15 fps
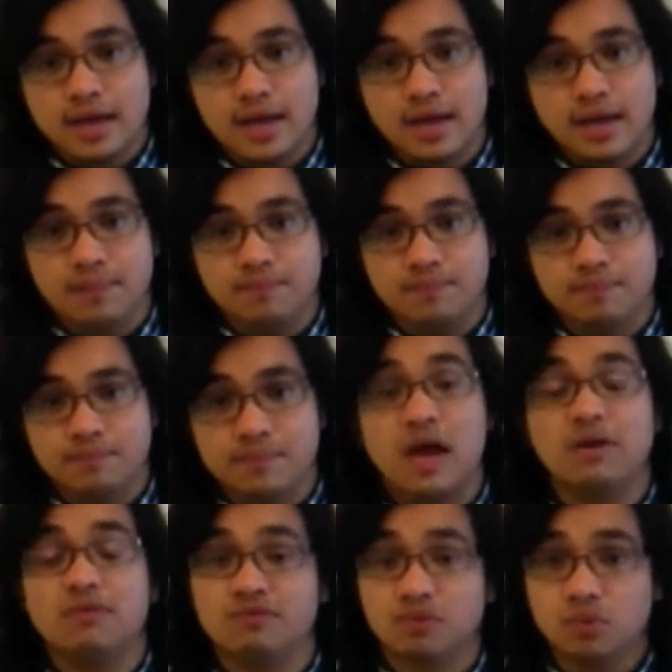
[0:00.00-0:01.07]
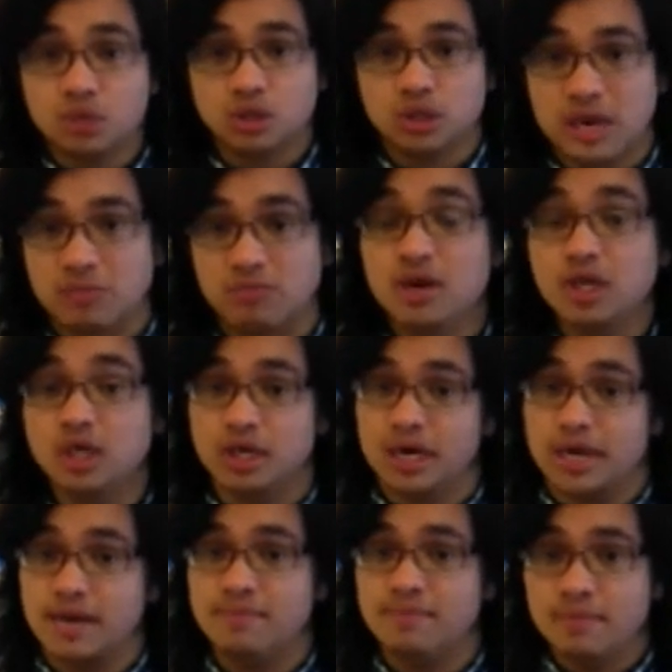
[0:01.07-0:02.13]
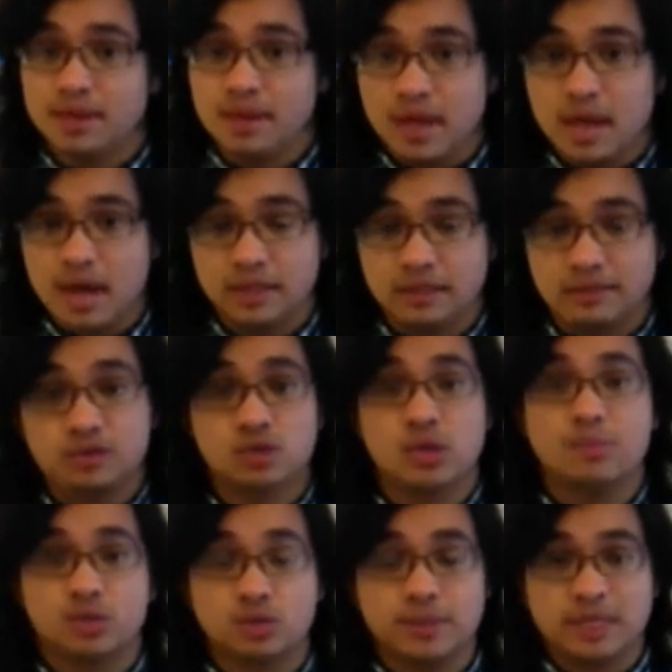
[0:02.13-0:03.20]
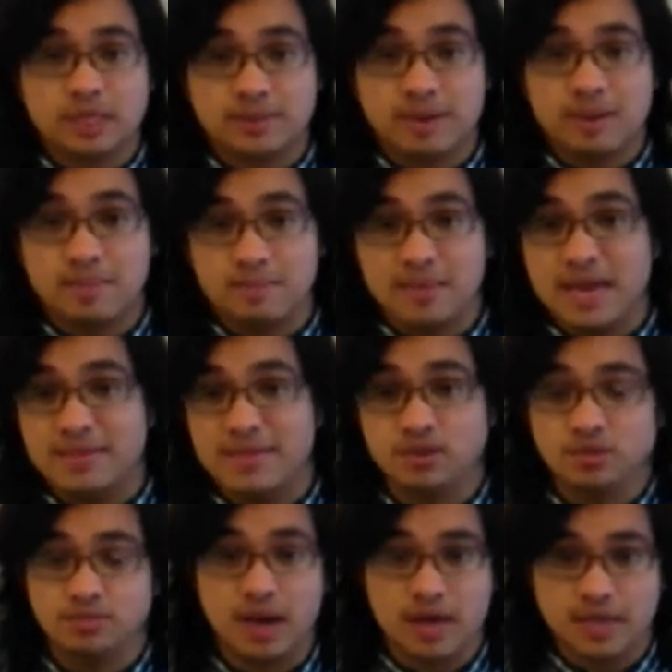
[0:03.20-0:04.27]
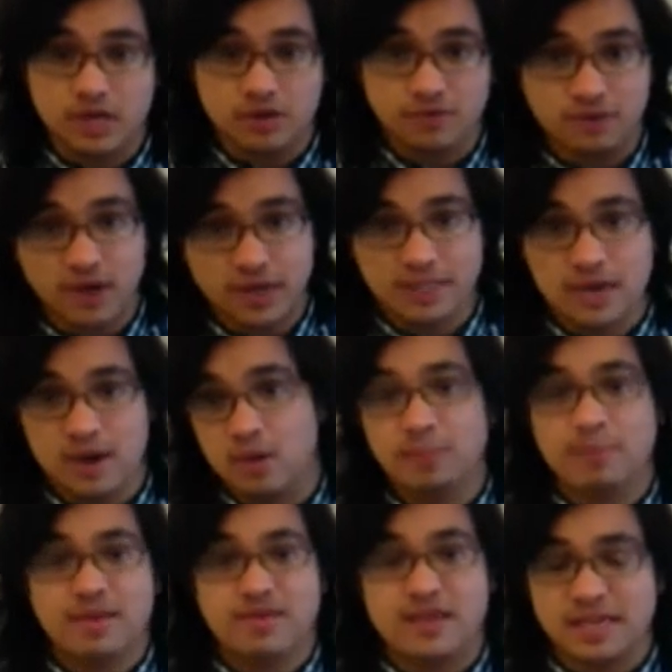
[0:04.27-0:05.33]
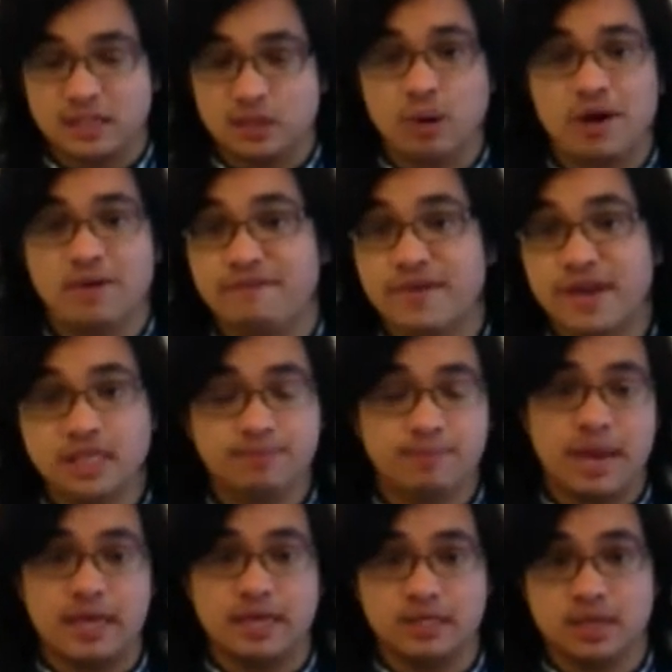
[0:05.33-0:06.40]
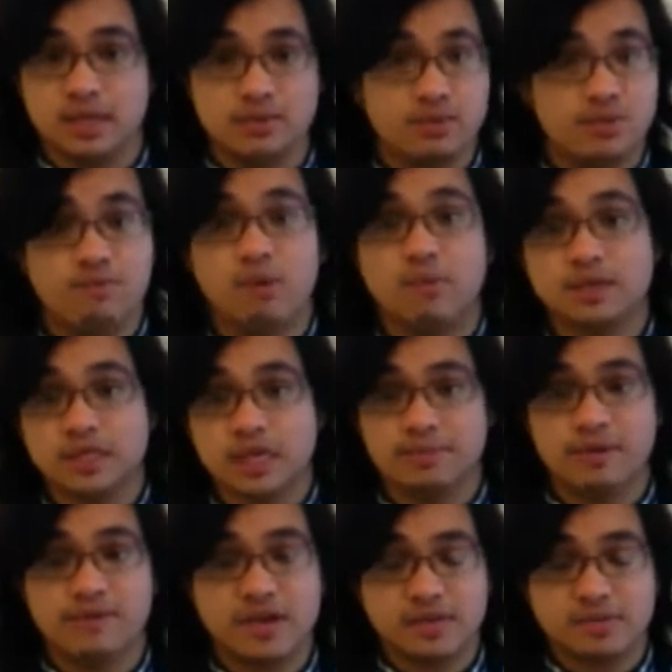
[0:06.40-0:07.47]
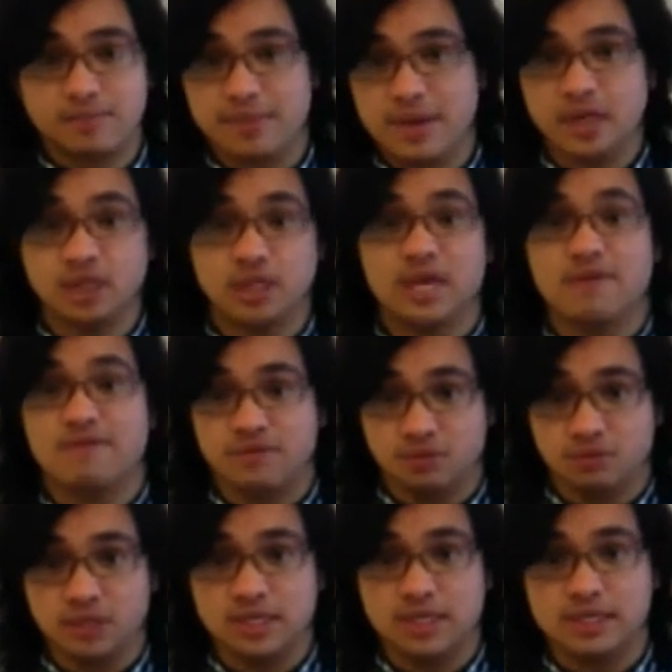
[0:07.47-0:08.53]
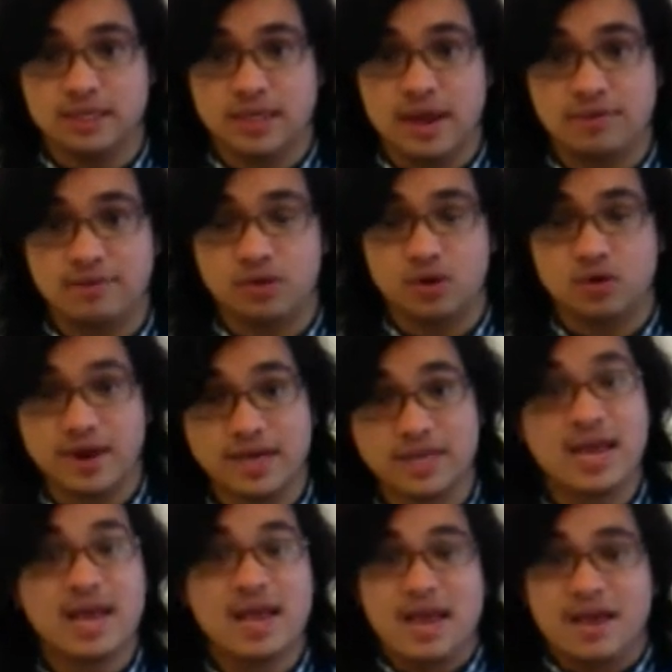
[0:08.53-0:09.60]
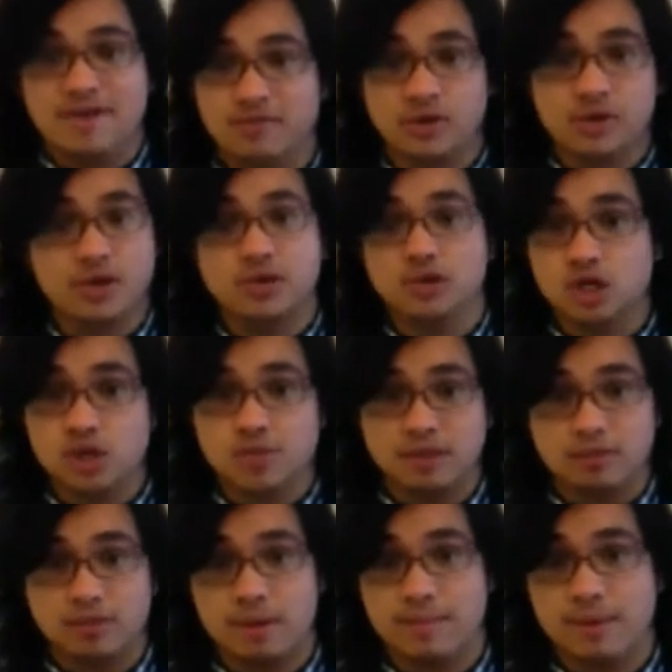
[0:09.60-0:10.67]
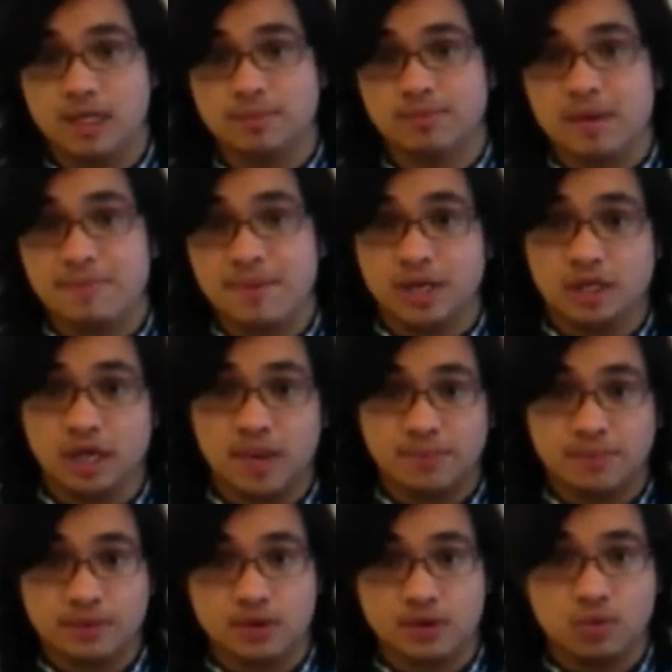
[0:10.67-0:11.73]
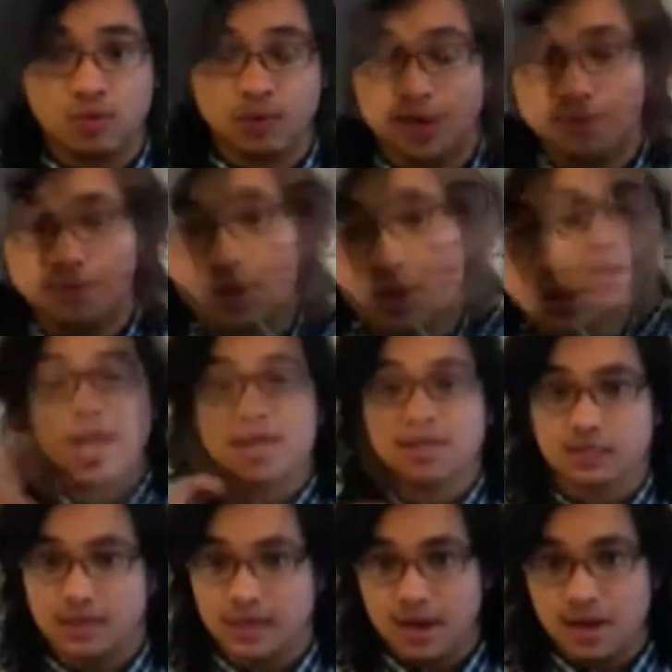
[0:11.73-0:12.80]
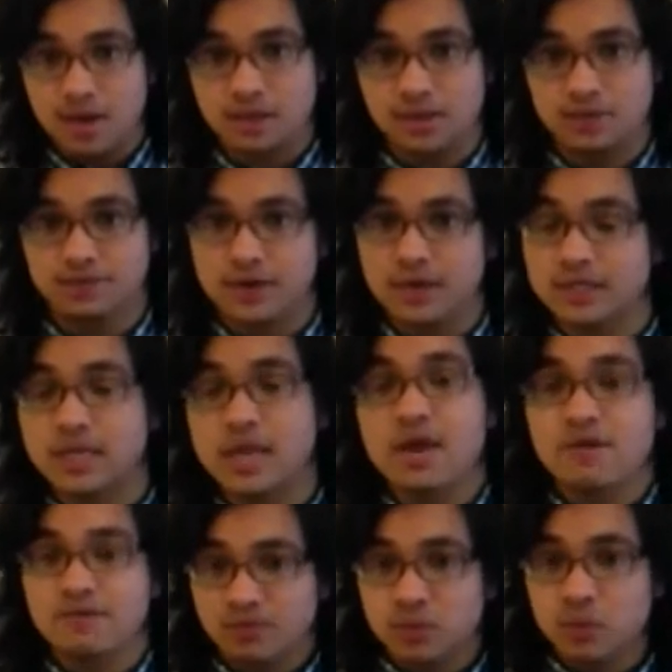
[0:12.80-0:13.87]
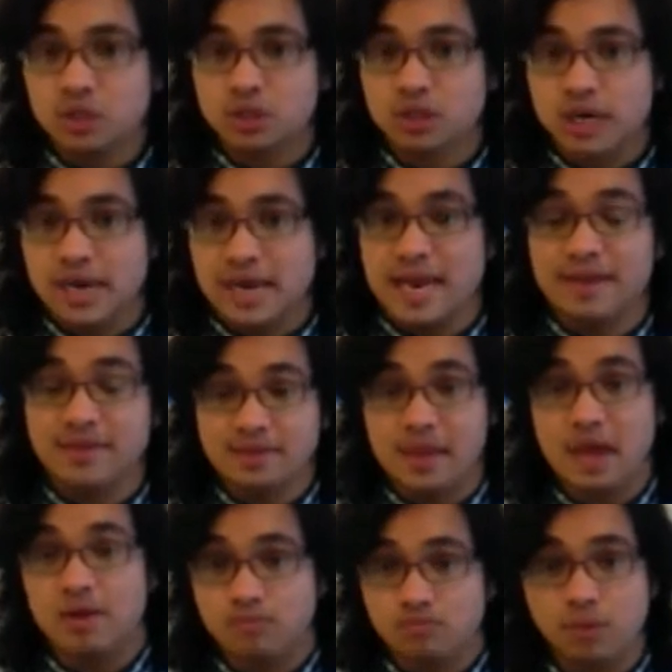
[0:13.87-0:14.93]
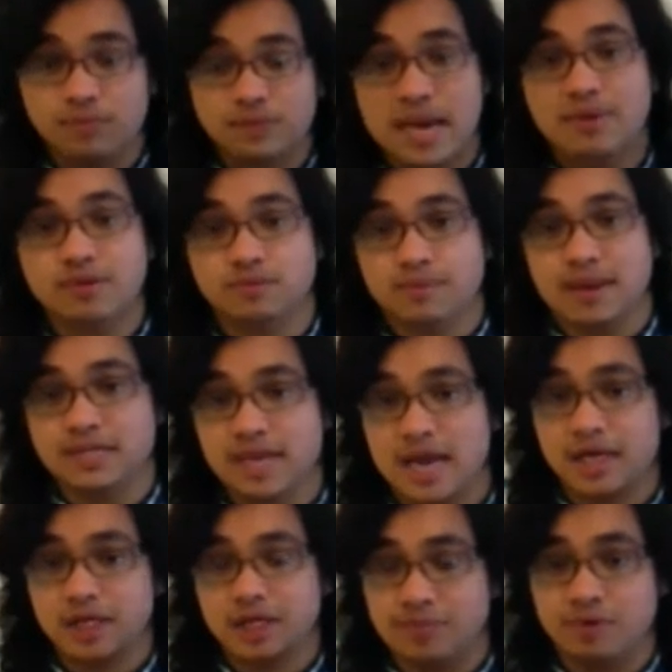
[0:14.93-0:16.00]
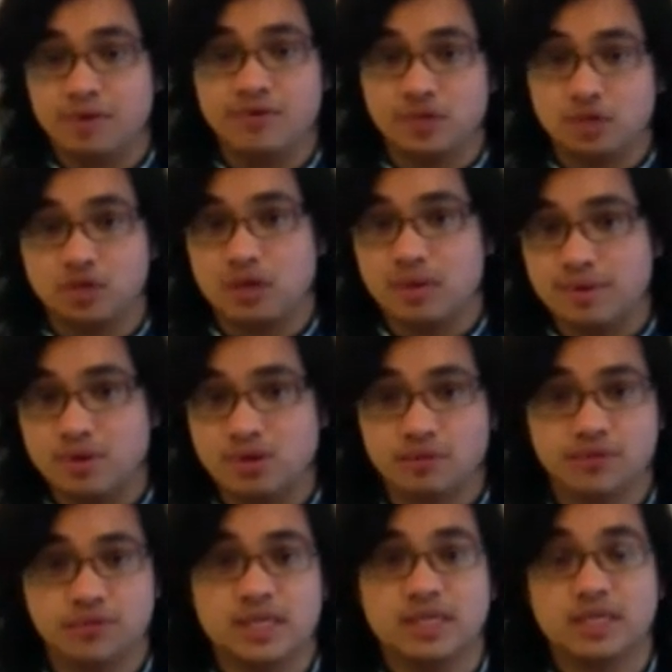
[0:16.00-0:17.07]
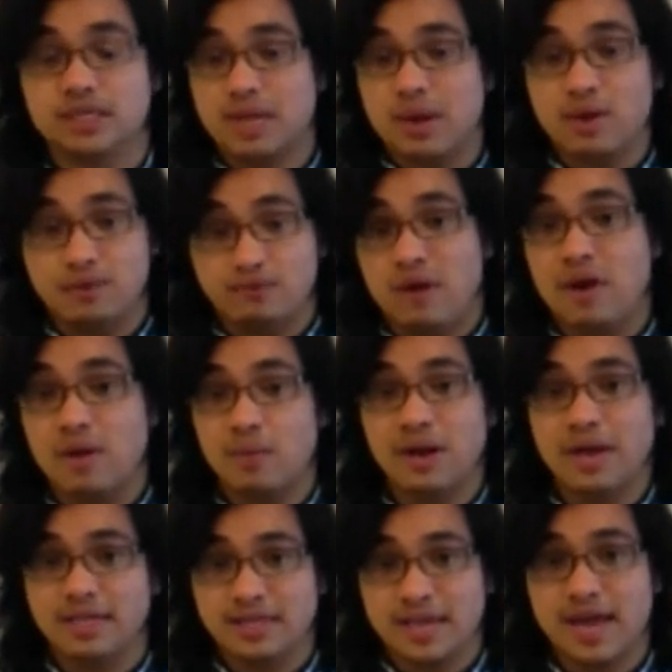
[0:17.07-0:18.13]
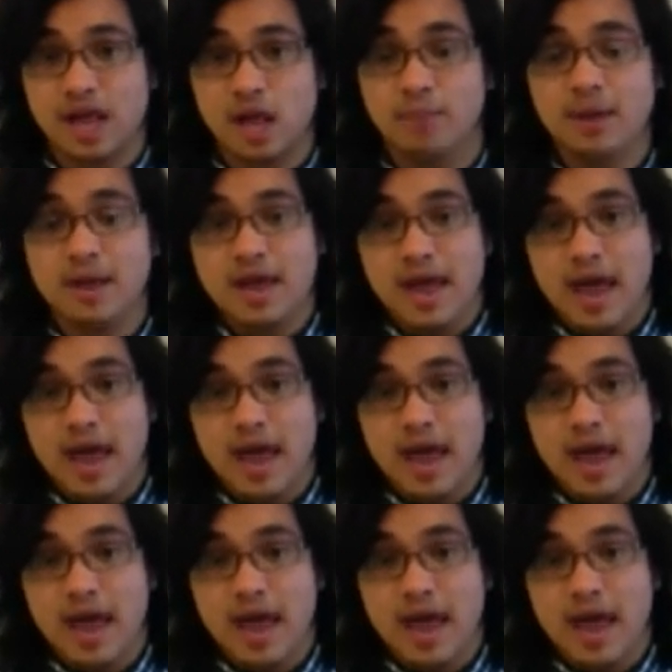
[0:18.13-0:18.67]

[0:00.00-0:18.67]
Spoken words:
Unfortunately, originally, the script was meant to be about me. This was my idea of night out. One of my things is wearing face paint. You've probably seen it in my Facebook pictures if you're sitting there in the crit. If not on YouTube, it's probably my display picture up in the corner. We had to cast first. Fortunately, Rob's housemates actually proved extremely useful for this because they were very willing to help.